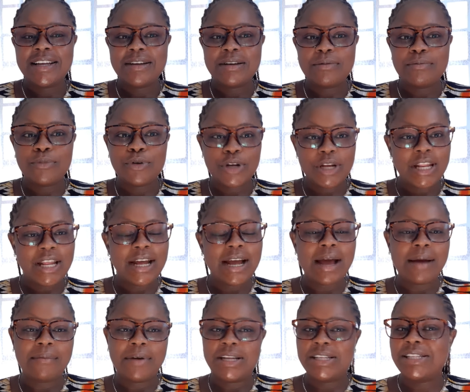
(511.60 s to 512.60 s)
boarding a
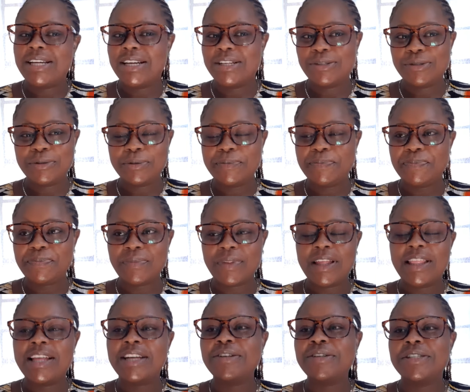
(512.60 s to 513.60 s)
matatu.
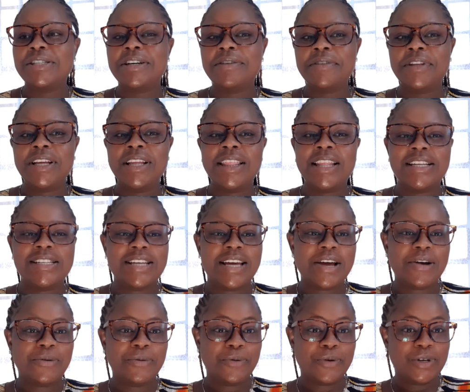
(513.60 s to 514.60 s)
That was something that
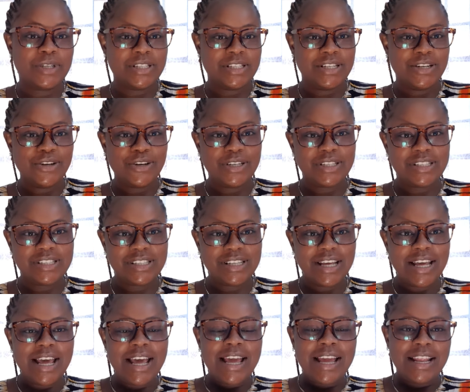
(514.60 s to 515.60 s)
I was not
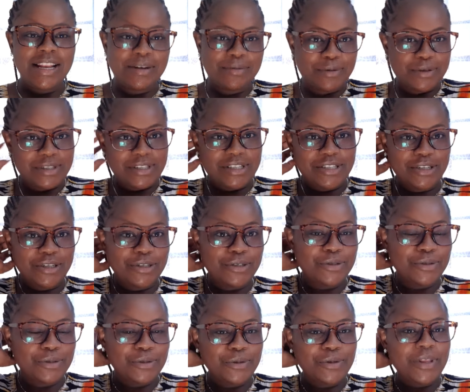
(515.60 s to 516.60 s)
in a position
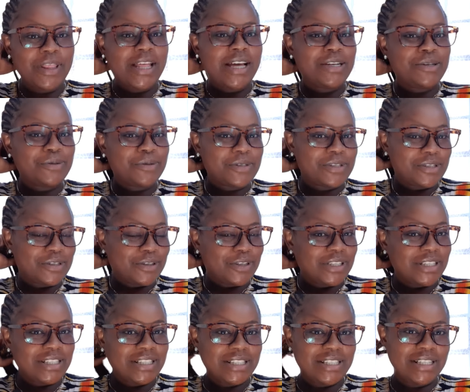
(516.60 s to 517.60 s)
to do. That was
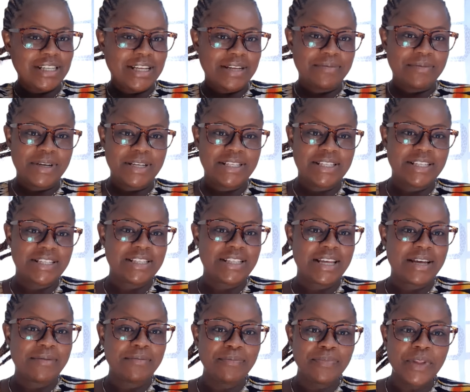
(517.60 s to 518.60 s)
not in my
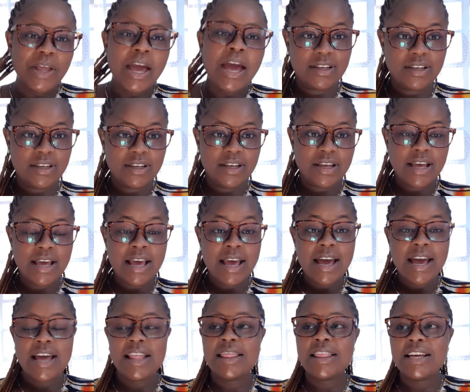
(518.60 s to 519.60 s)
system.
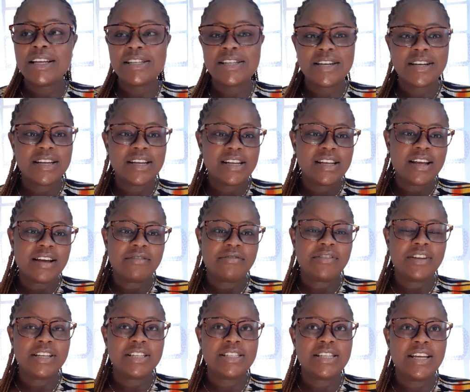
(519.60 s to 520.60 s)
And that really
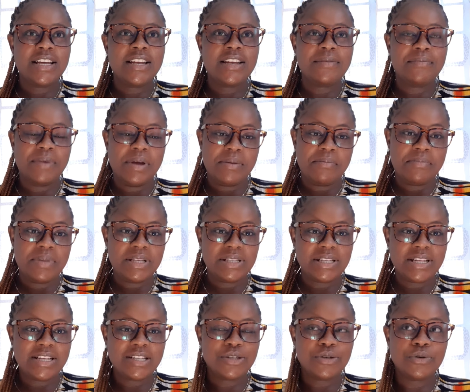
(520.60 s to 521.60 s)
affected my
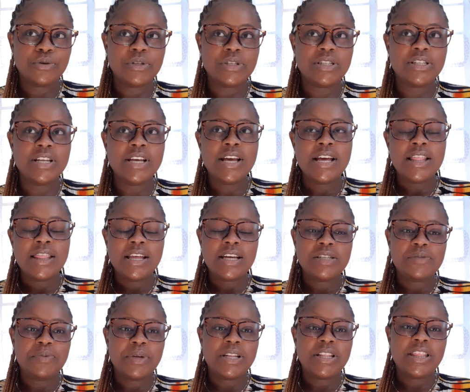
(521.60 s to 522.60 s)
business, because
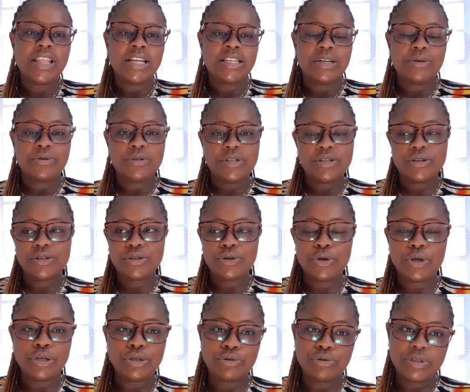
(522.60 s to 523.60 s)
that meant that I was not
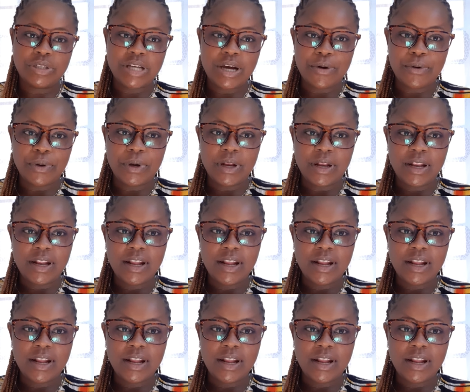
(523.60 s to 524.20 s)
going to town,